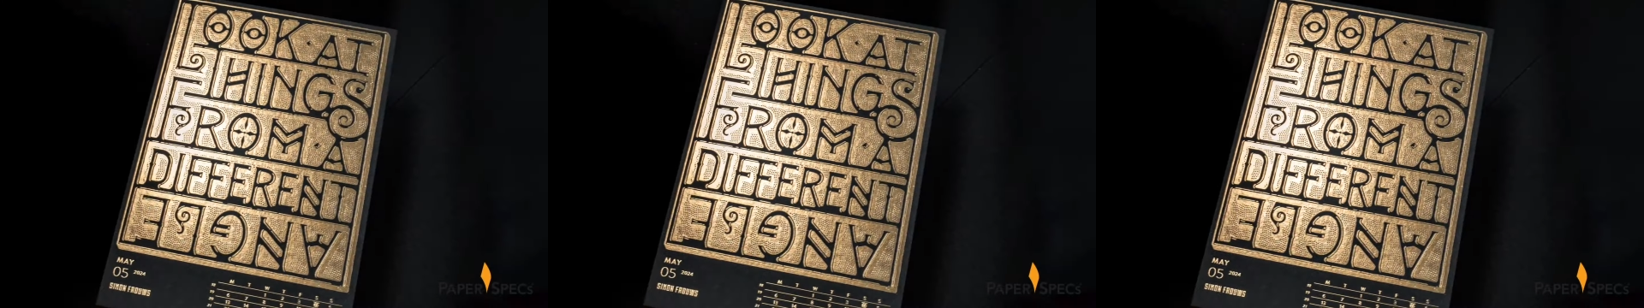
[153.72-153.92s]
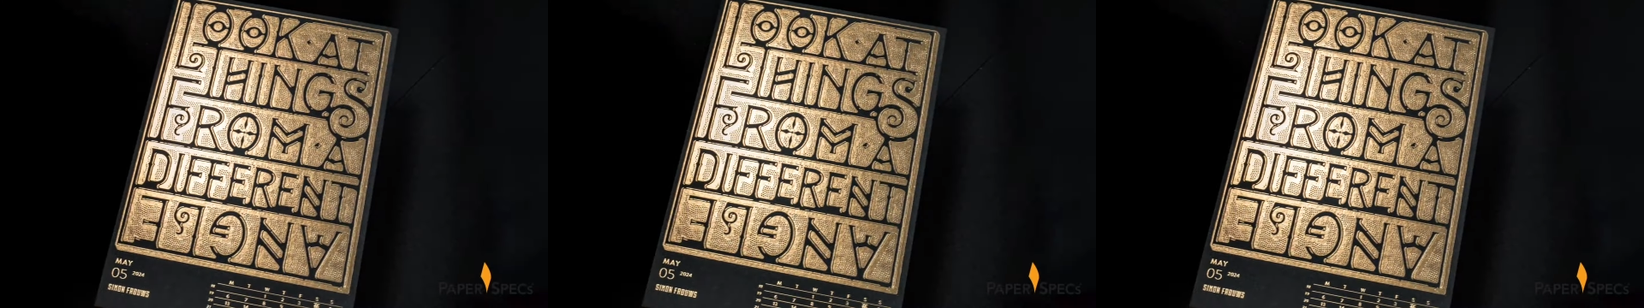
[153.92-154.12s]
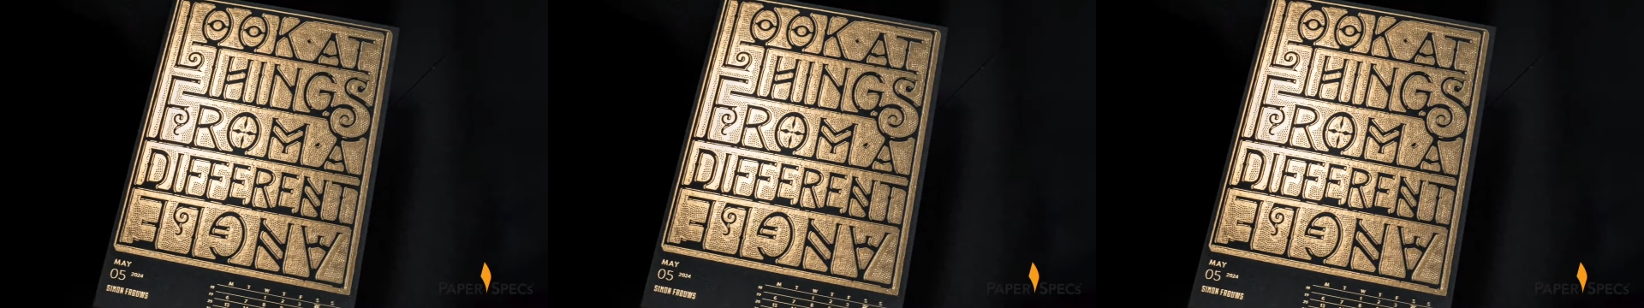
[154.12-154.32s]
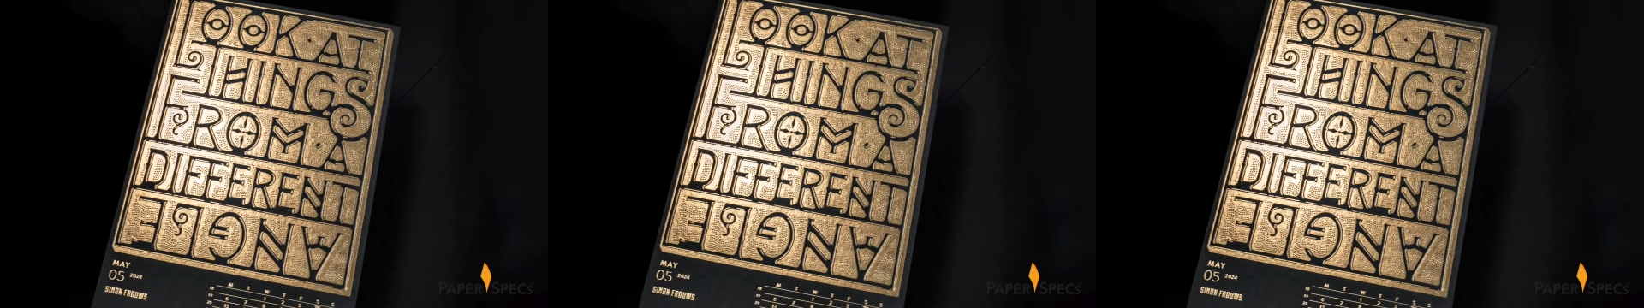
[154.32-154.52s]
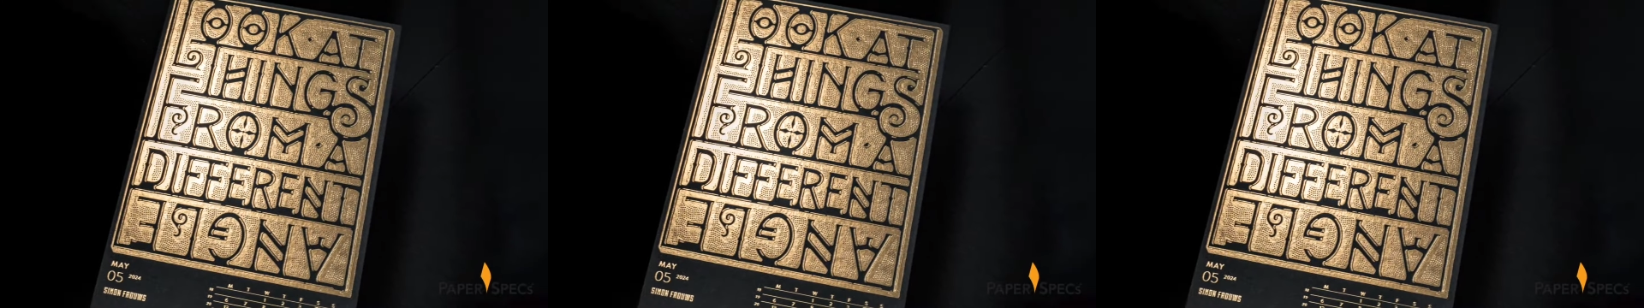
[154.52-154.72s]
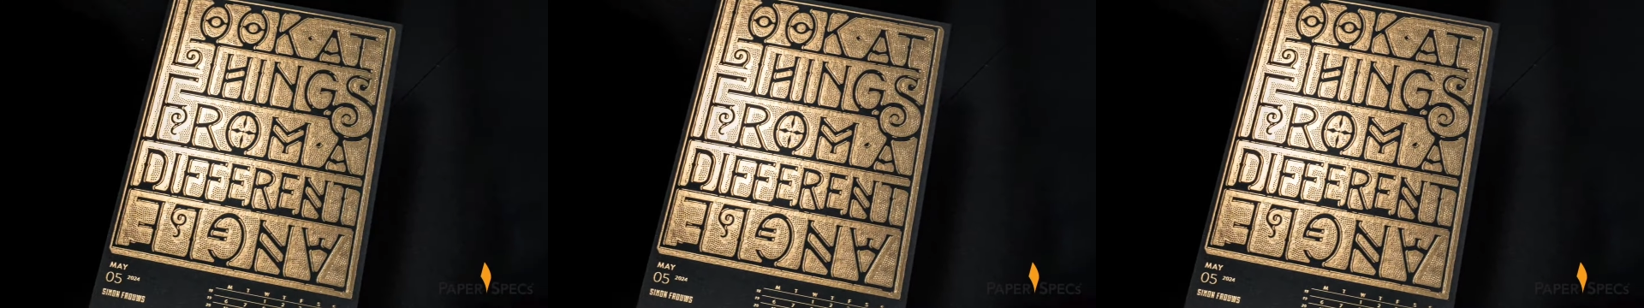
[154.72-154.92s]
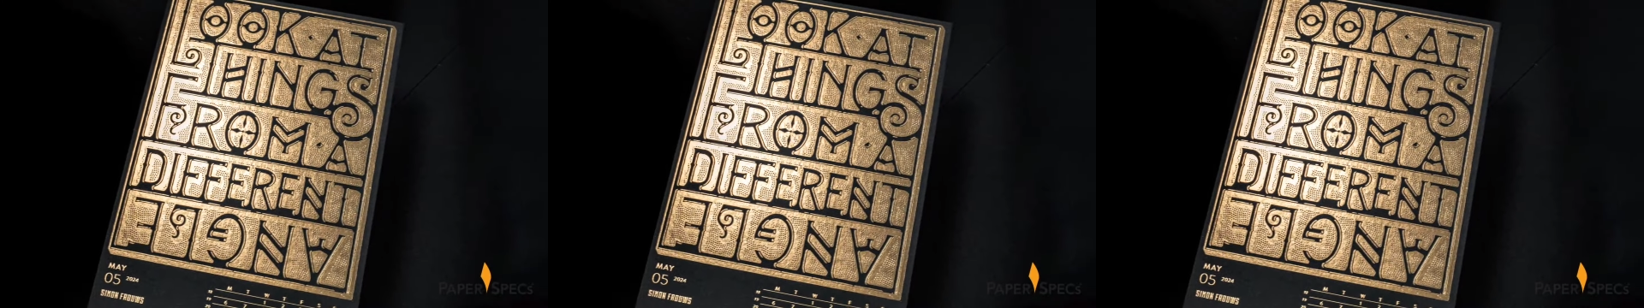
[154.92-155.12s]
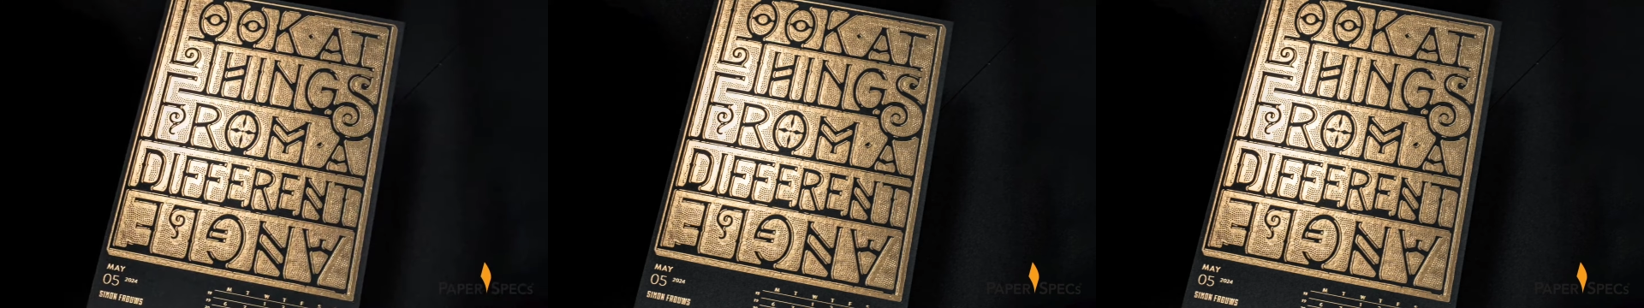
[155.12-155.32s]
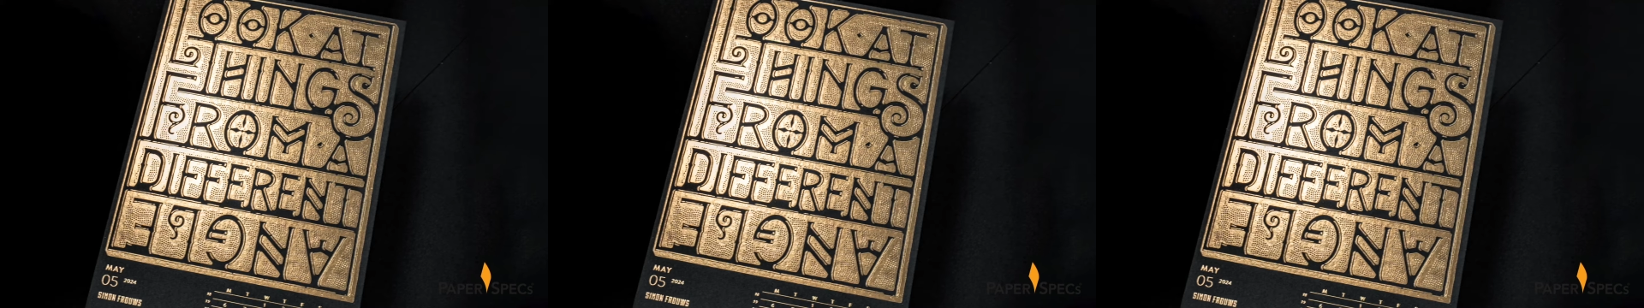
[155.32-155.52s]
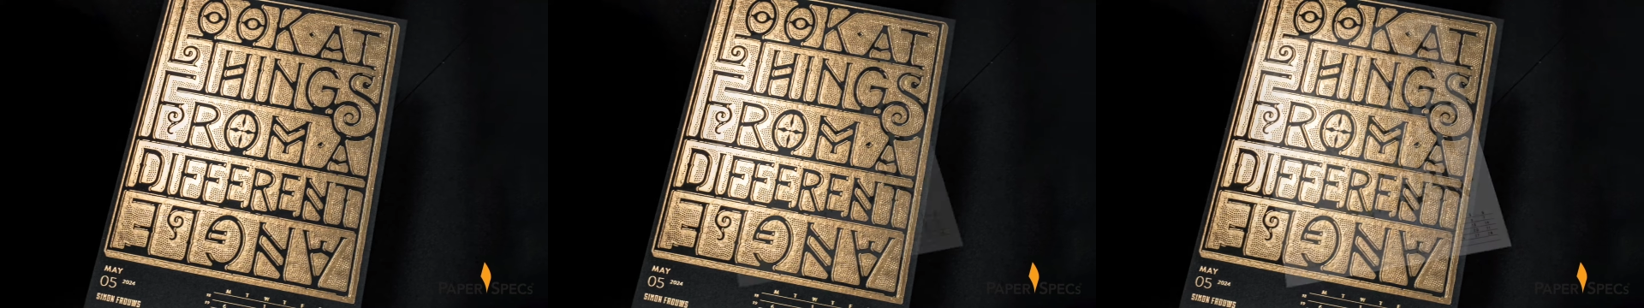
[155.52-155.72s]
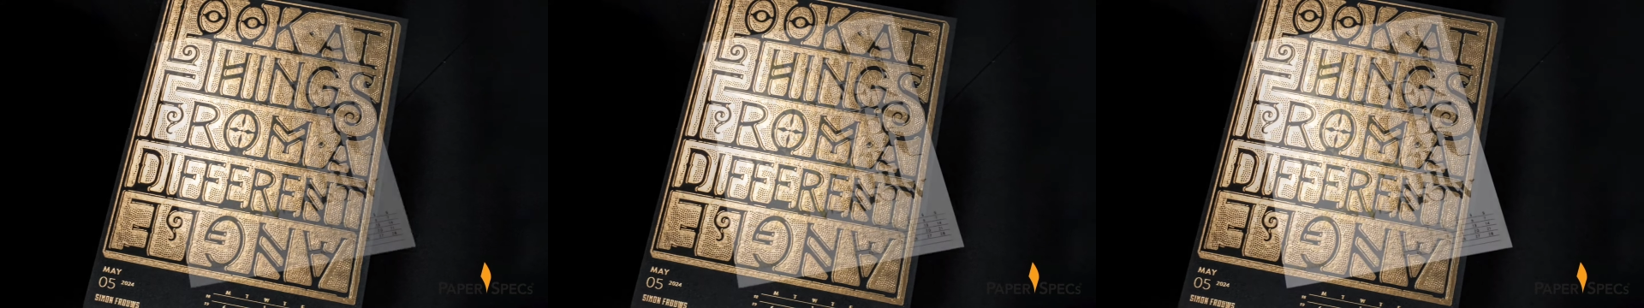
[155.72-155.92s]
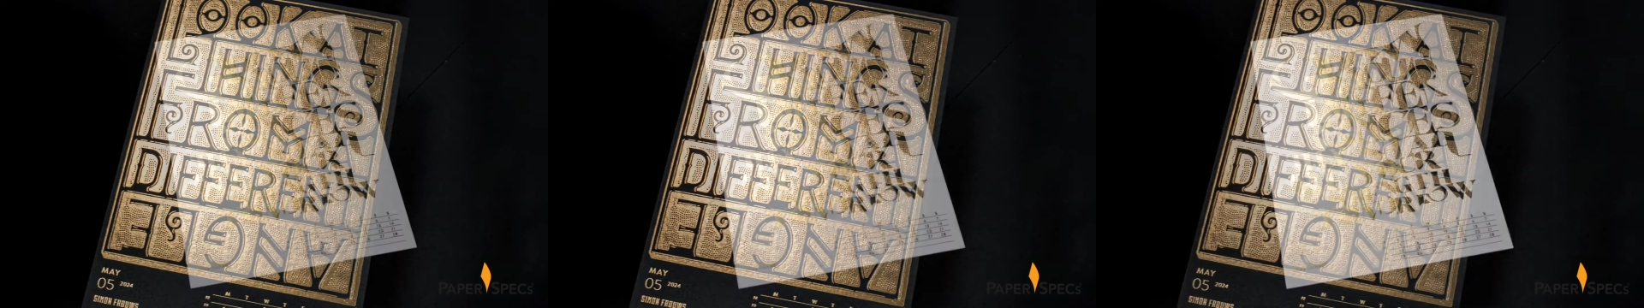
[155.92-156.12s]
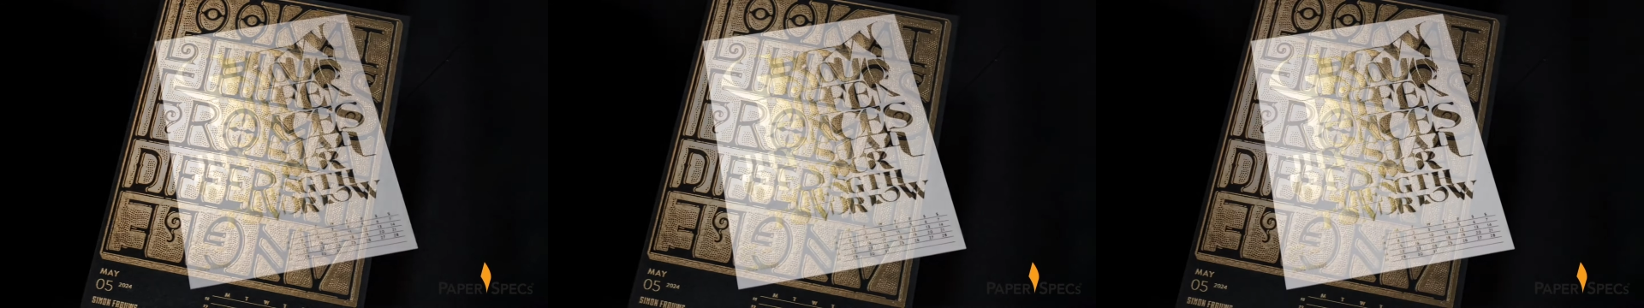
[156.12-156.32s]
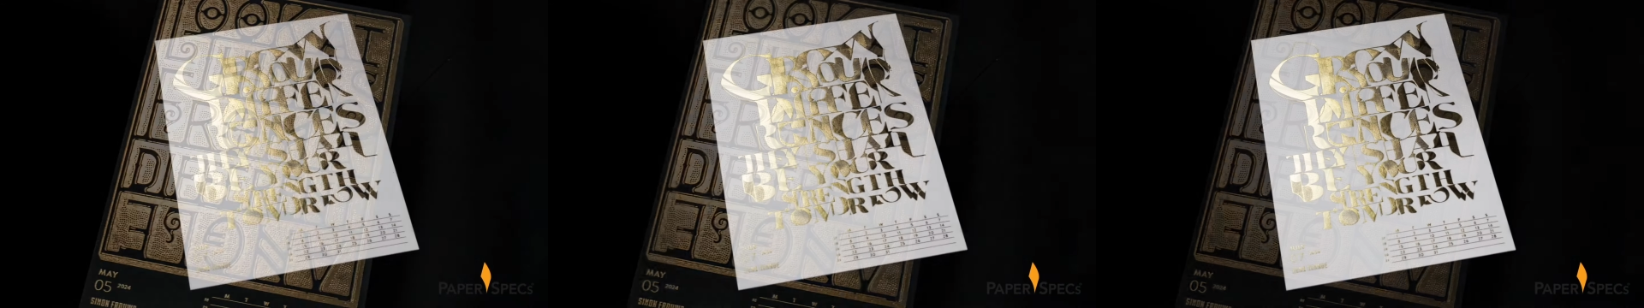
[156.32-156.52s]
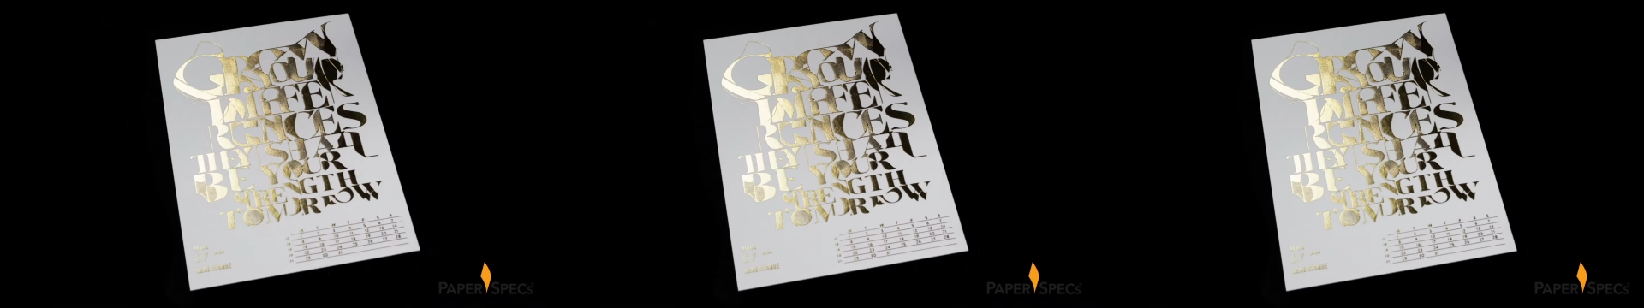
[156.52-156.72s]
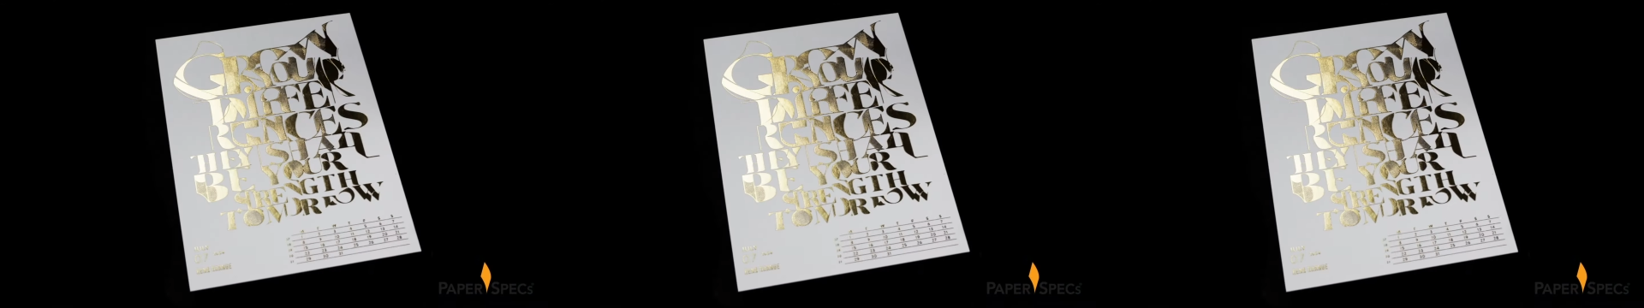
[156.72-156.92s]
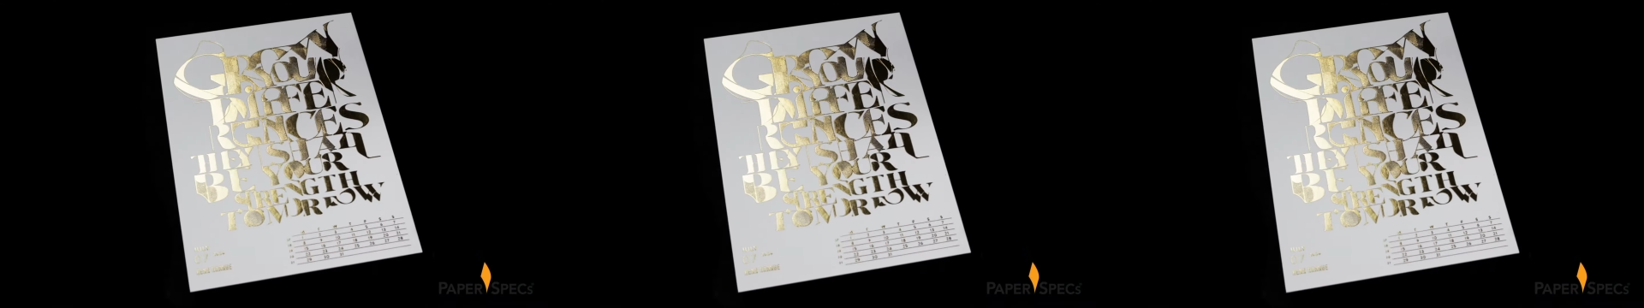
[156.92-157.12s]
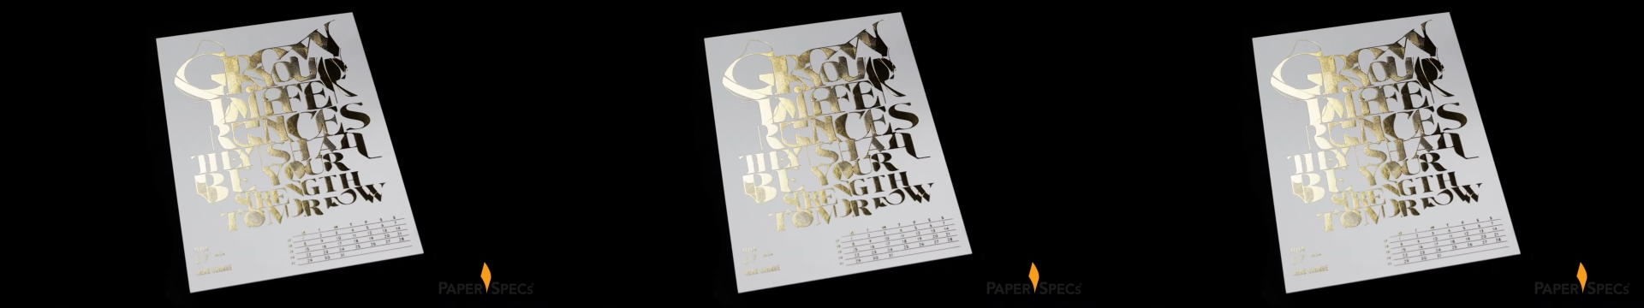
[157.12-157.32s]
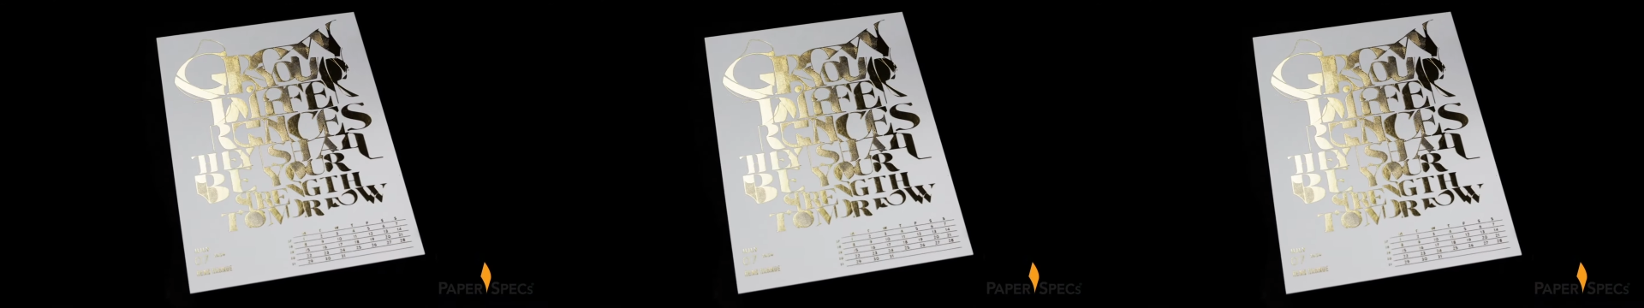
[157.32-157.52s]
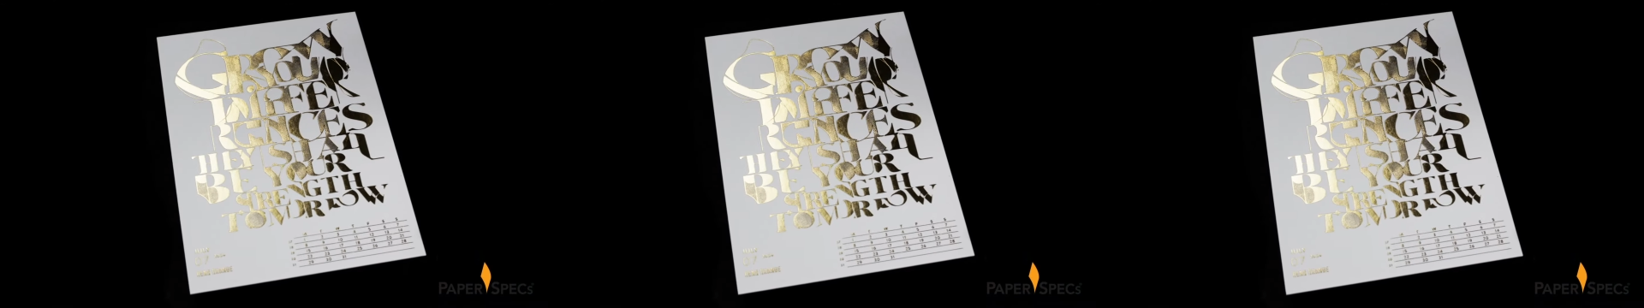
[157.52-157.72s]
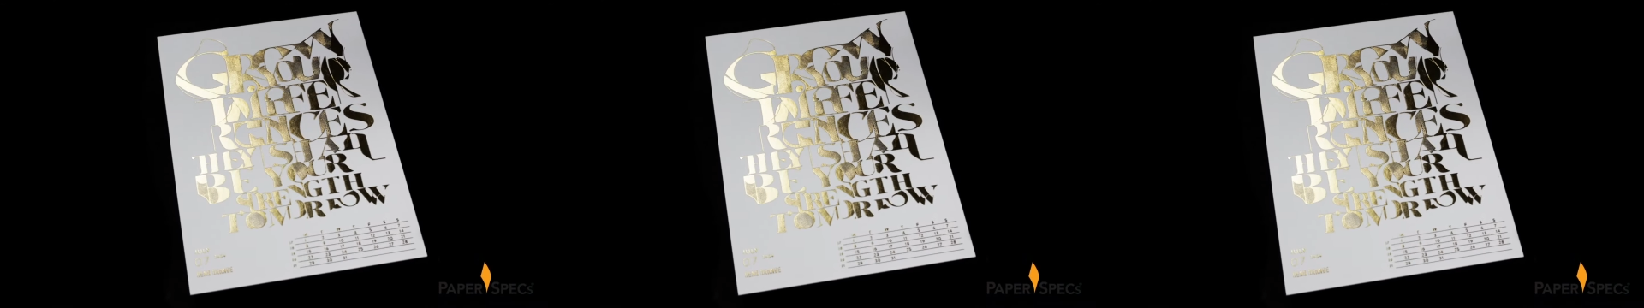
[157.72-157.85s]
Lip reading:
Nobody's mouth can be seen.